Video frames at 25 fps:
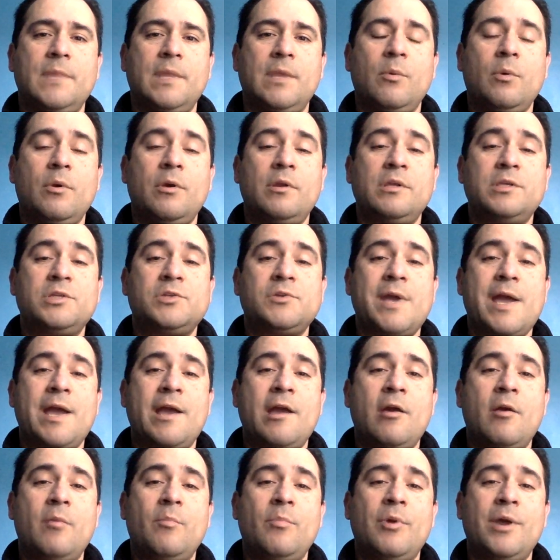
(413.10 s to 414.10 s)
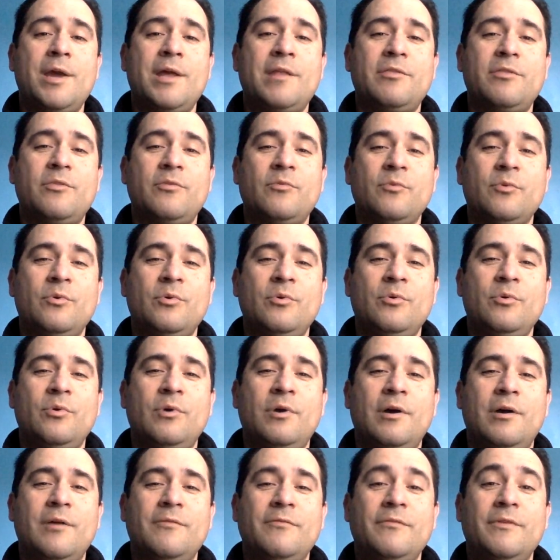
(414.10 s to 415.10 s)
We're going to track our breath through
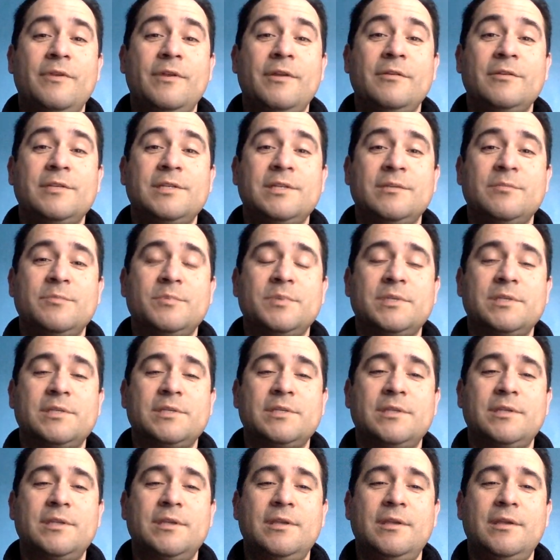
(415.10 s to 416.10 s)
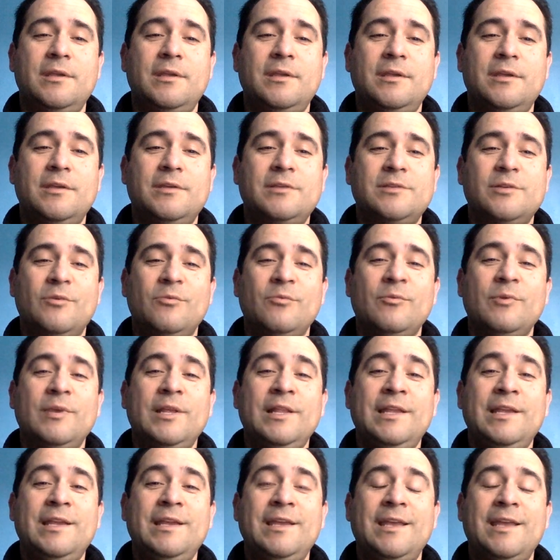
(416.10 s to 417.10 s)
our fingertips. So
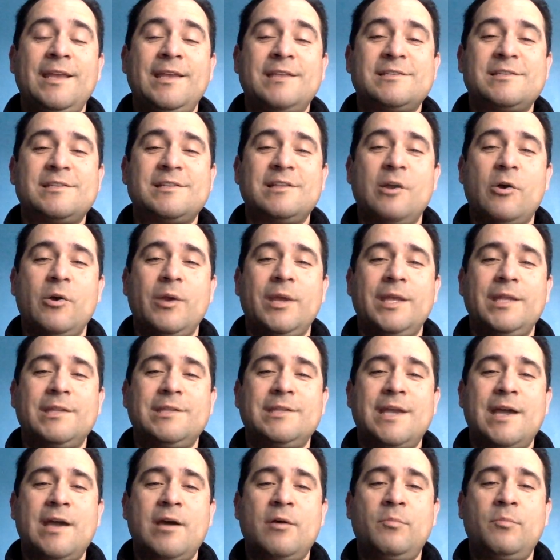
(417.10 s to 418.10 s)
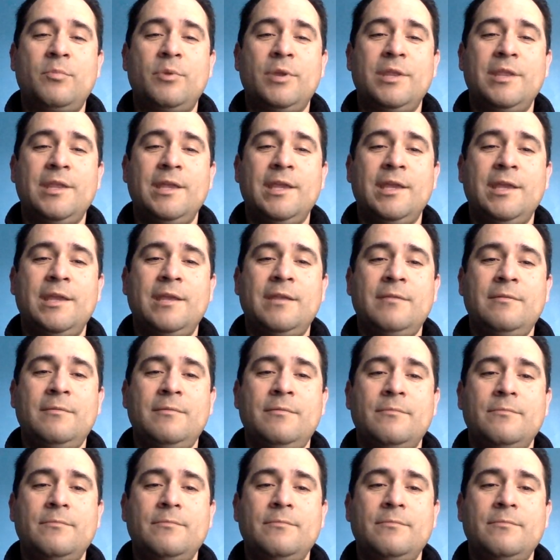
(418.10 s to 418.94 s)
really, again, slowing it down, breathing in.